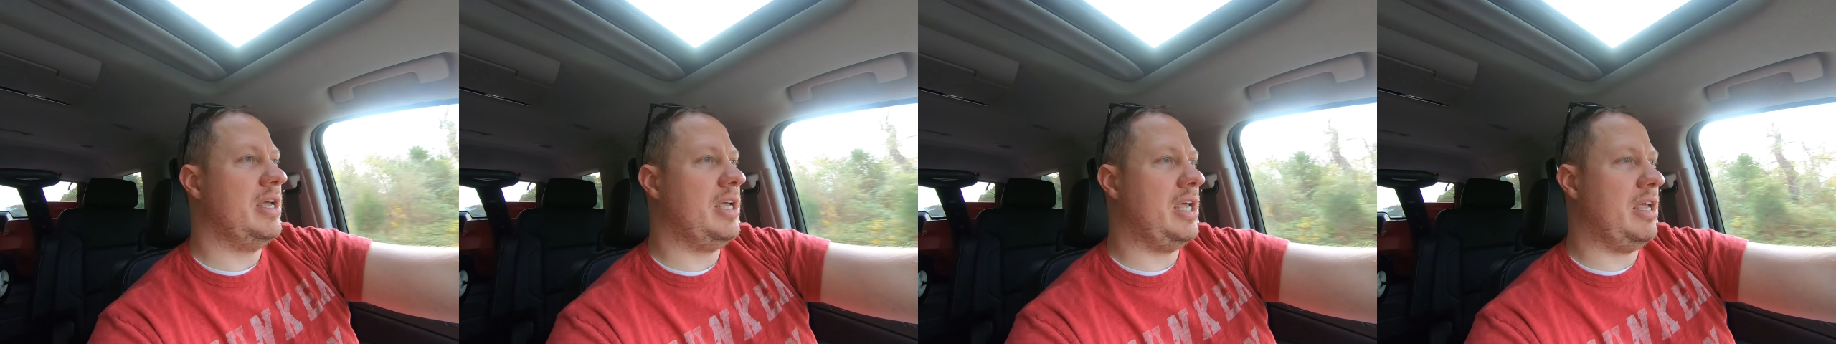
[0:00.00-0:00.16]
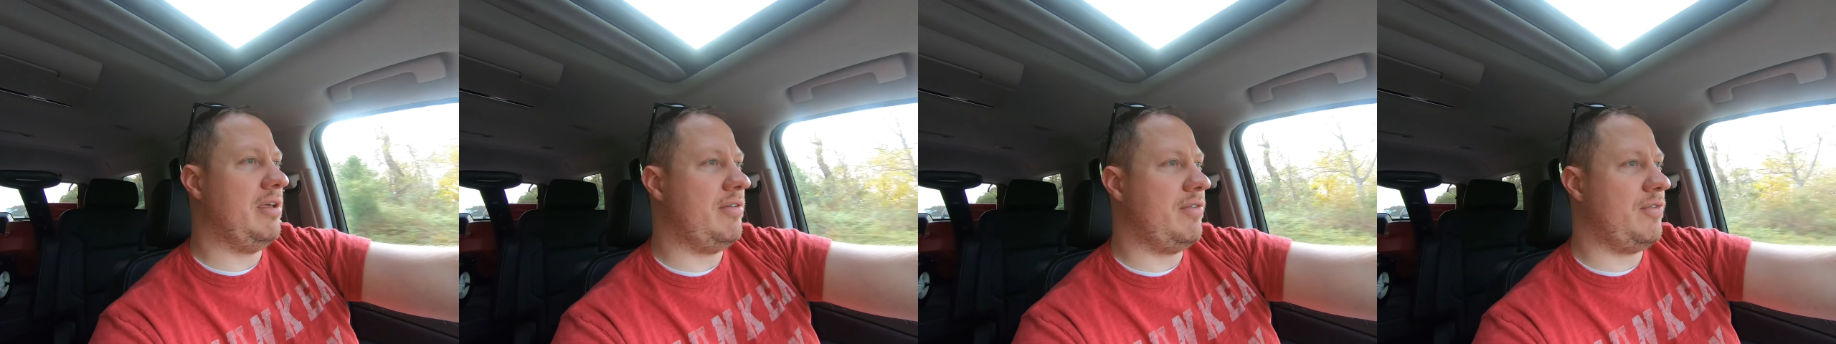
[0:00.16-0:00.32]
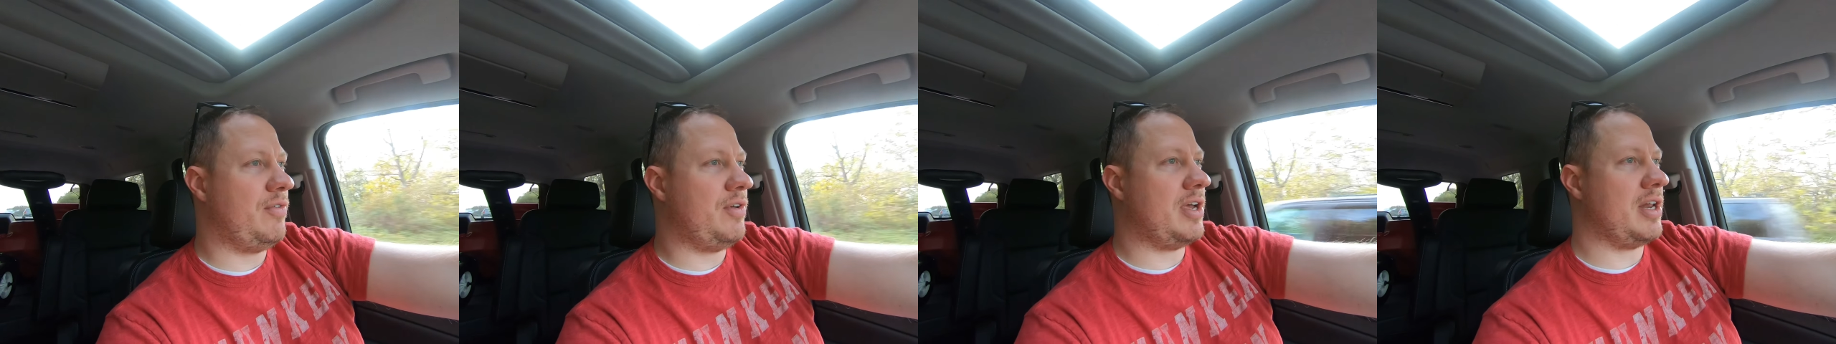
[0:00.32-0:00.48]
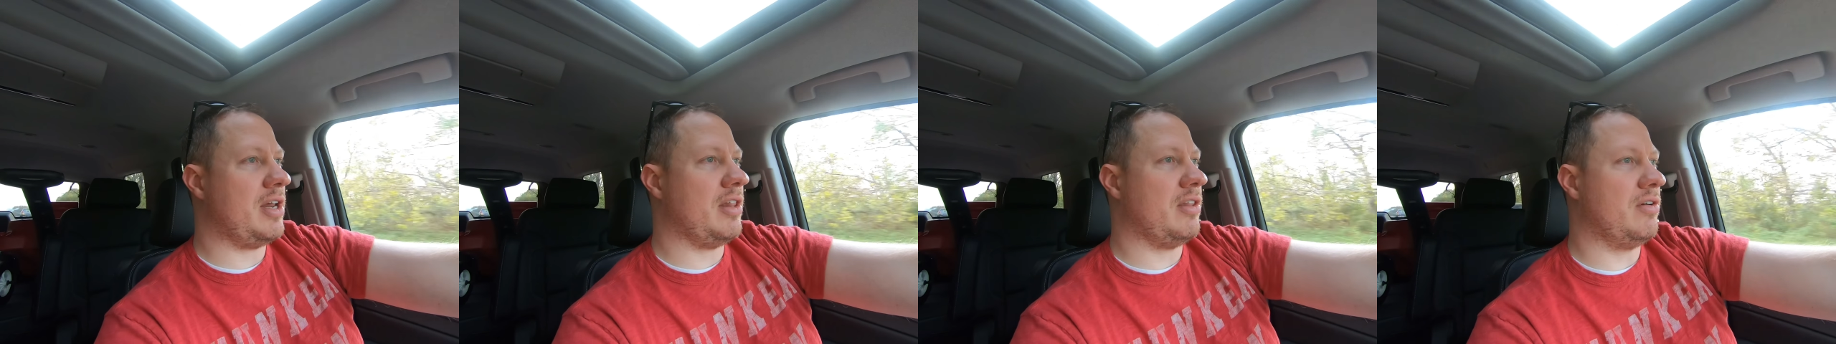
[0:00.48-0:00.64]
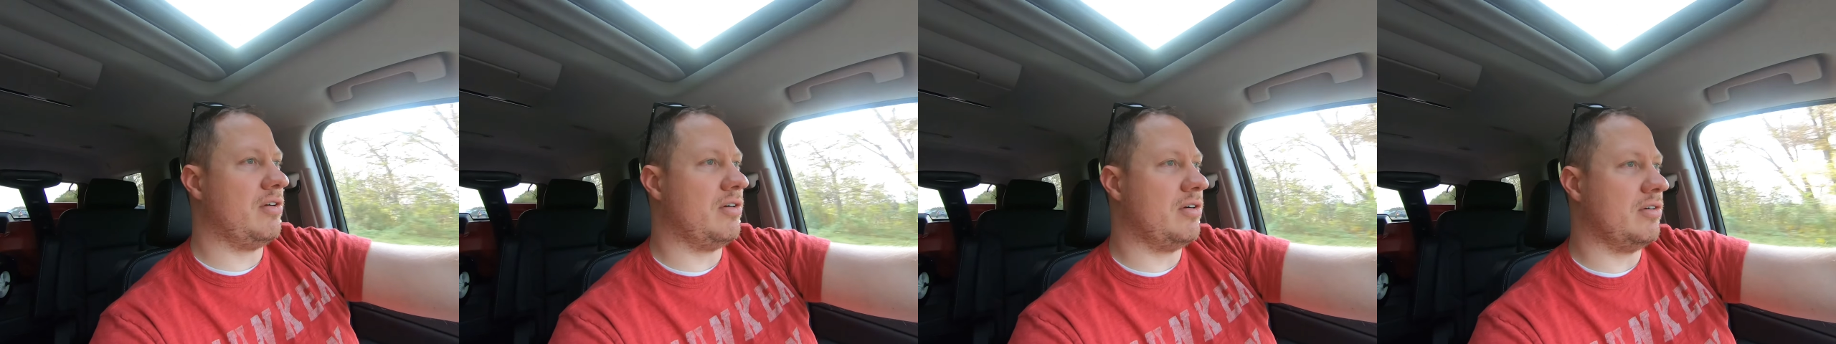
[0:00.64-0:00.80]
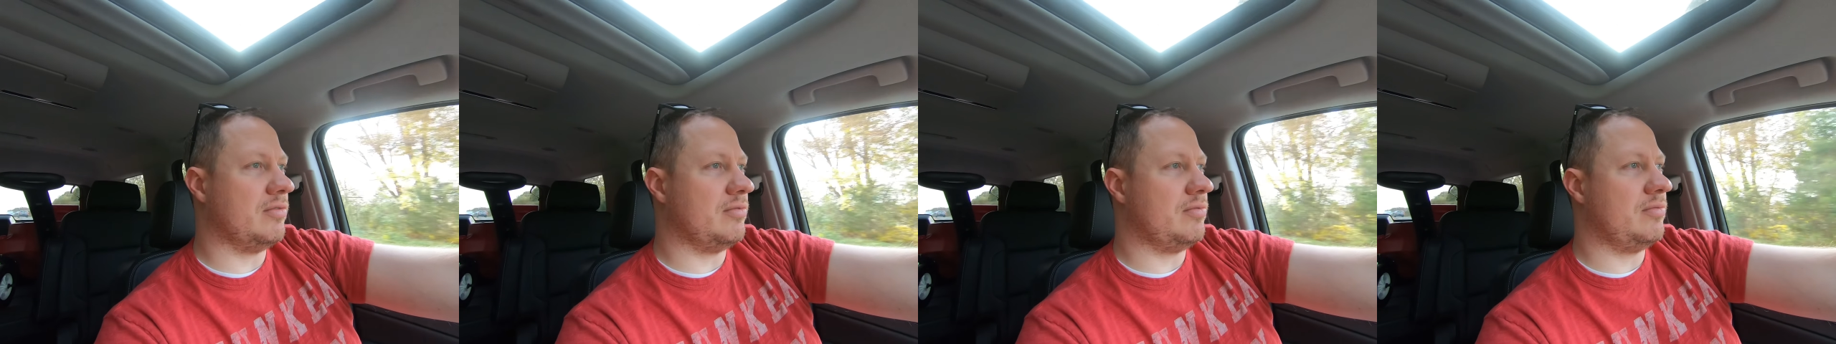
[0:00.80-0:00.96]
Even if you had a
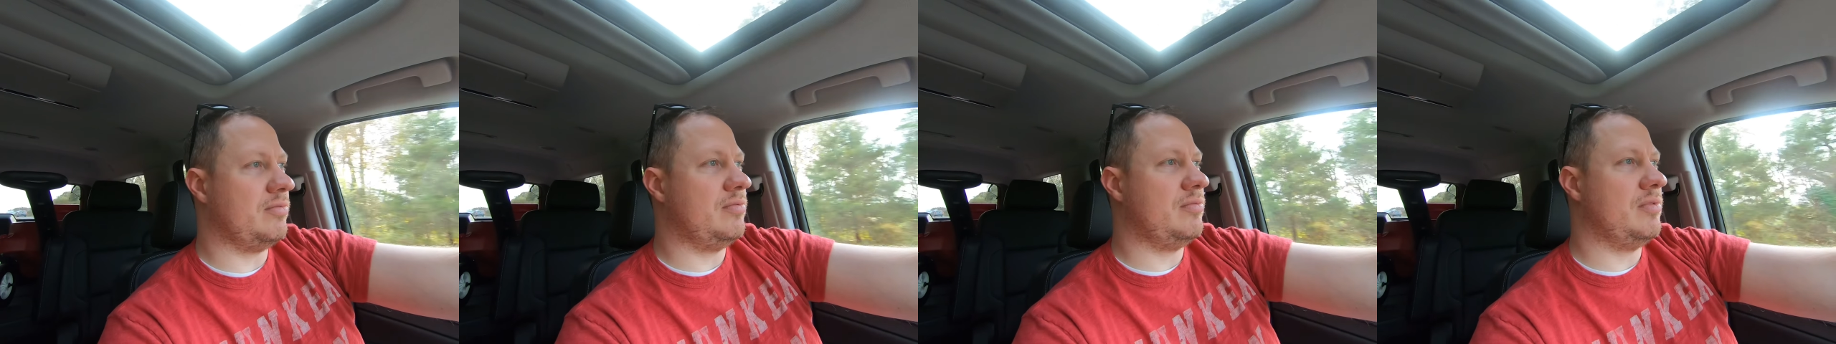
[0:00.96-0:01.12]
little